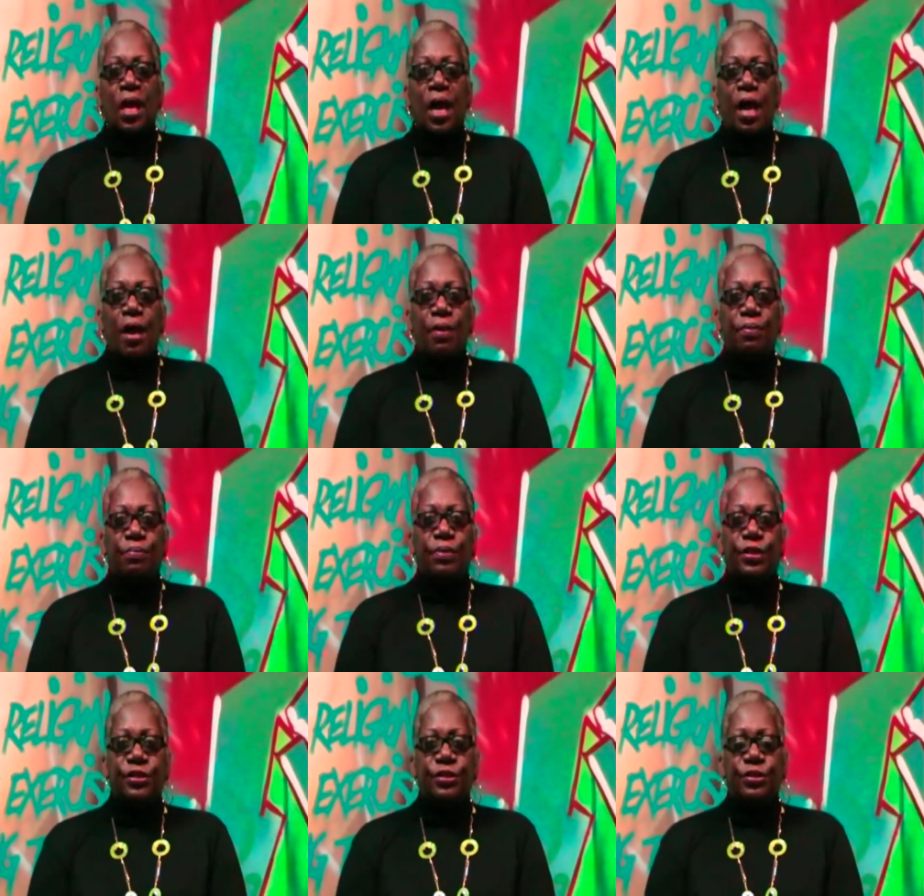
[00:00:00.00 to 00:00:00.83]
I
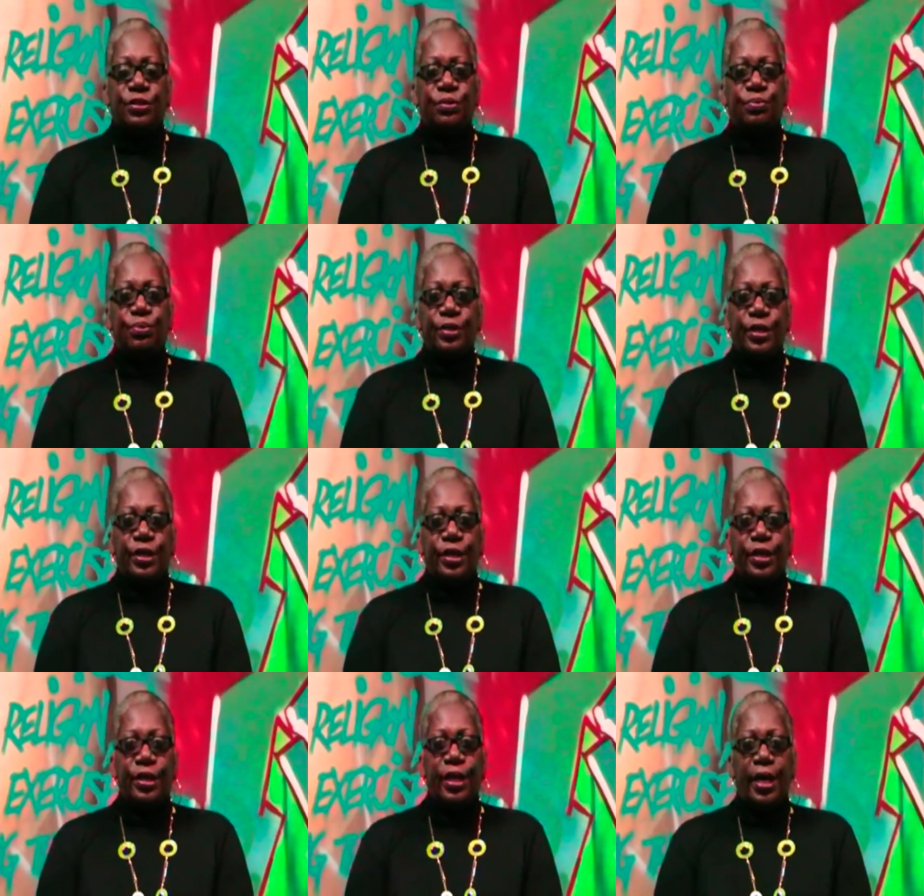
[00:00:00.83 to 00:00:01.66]
want you to
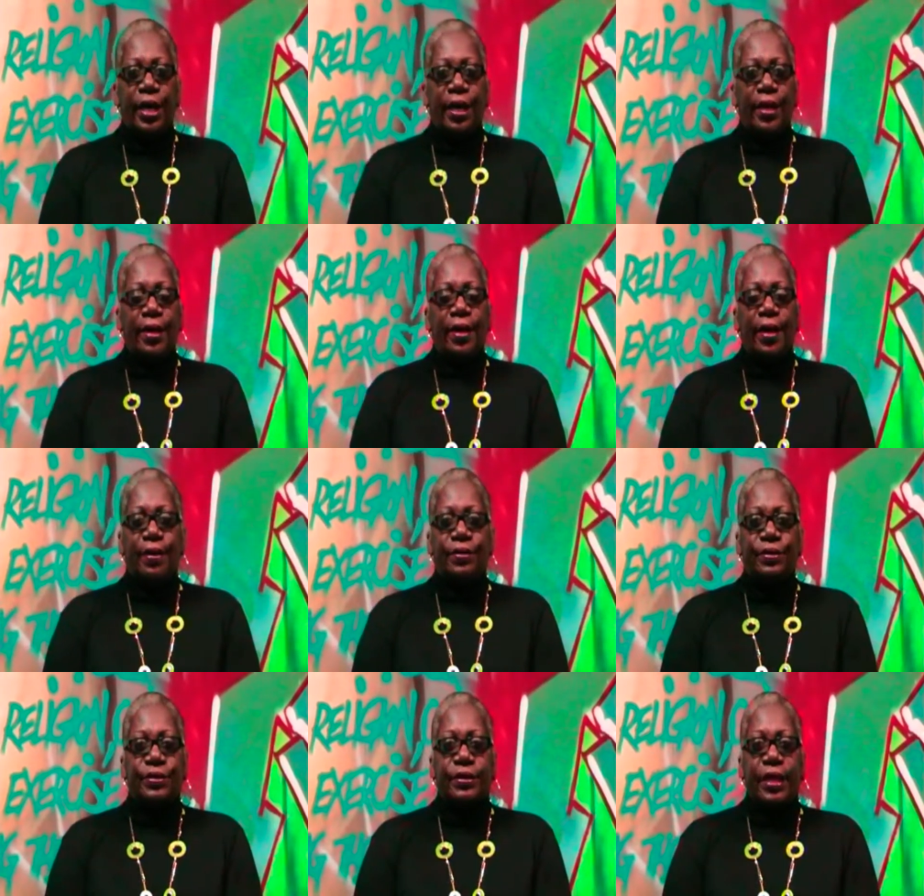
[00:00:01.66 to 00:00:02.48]
really uh,
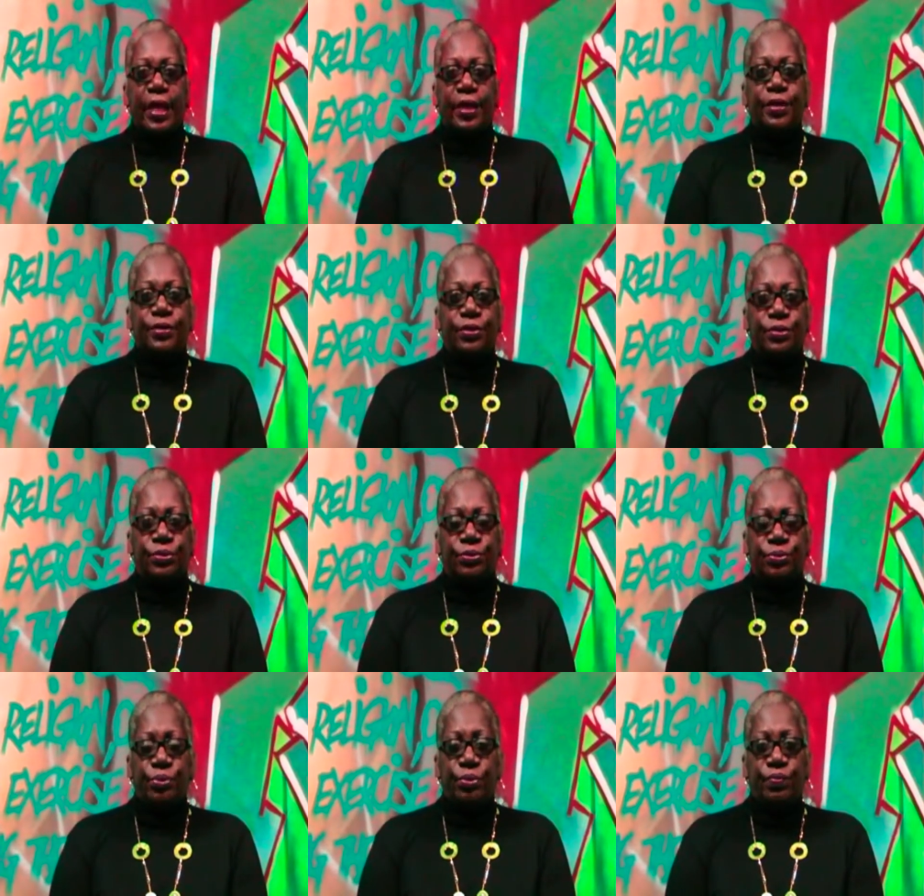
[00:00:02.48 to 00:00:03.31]
understand this is
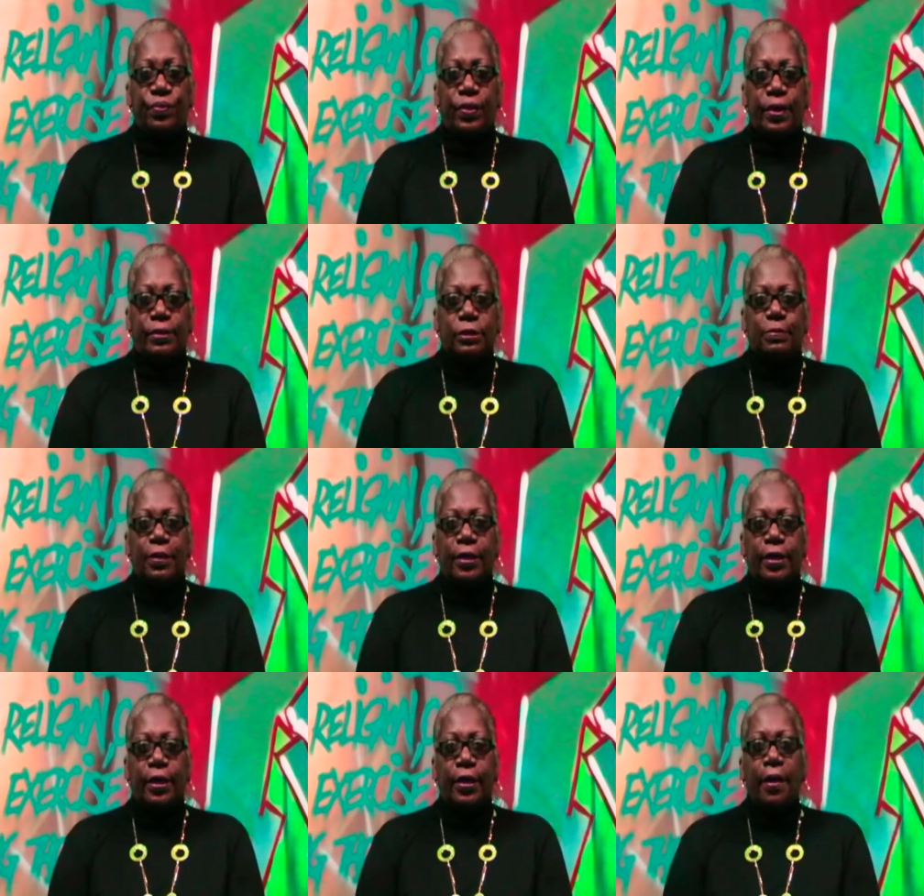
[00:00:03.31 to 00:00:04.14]
truth that I'm
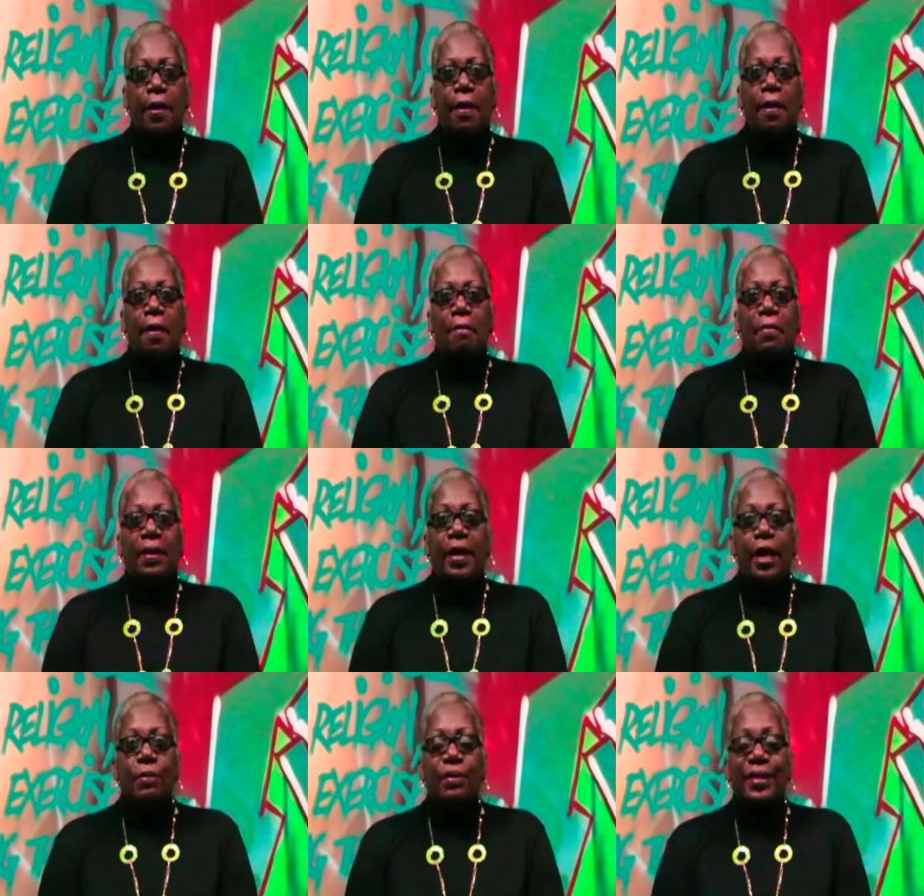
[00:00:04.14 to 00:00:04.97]
speaking. My
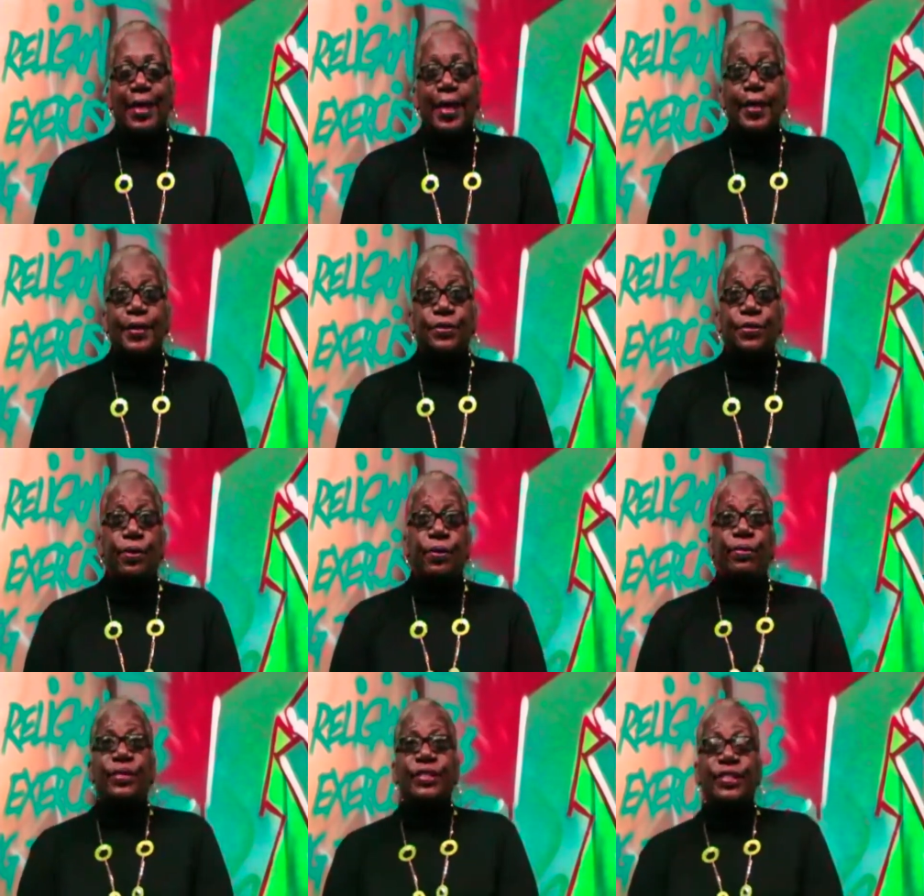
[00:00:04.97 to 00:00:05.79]
name again is
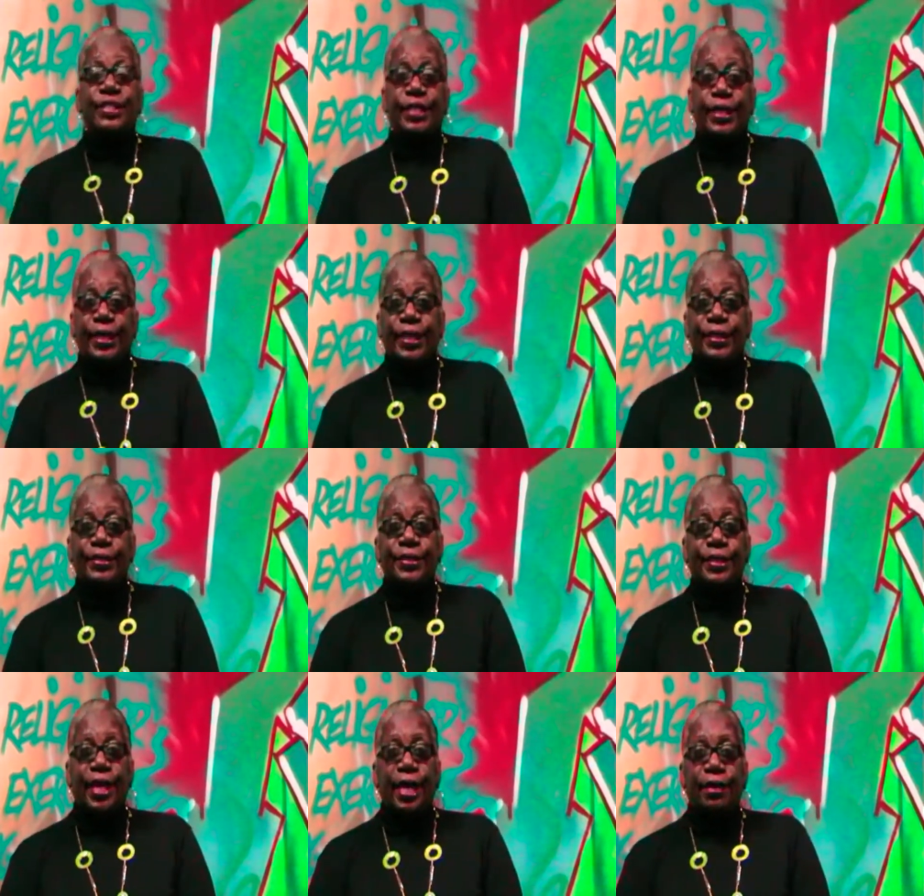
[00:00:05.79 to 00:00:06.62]
Ernestine
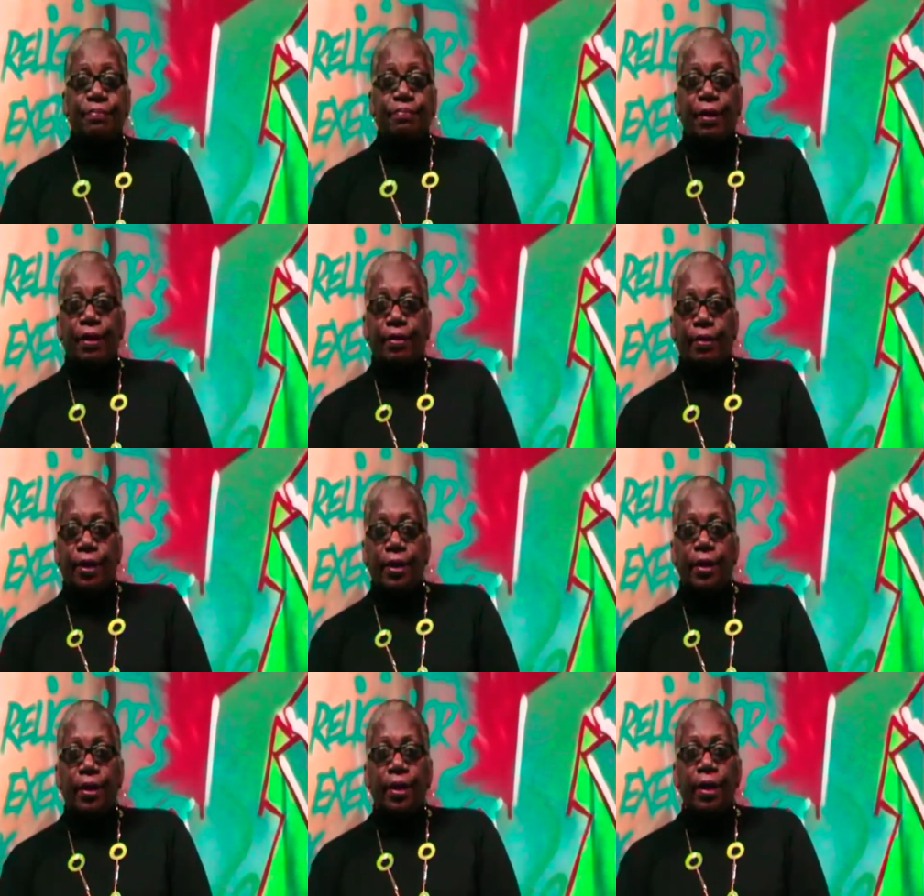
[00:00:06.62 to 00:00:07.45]
Standberry.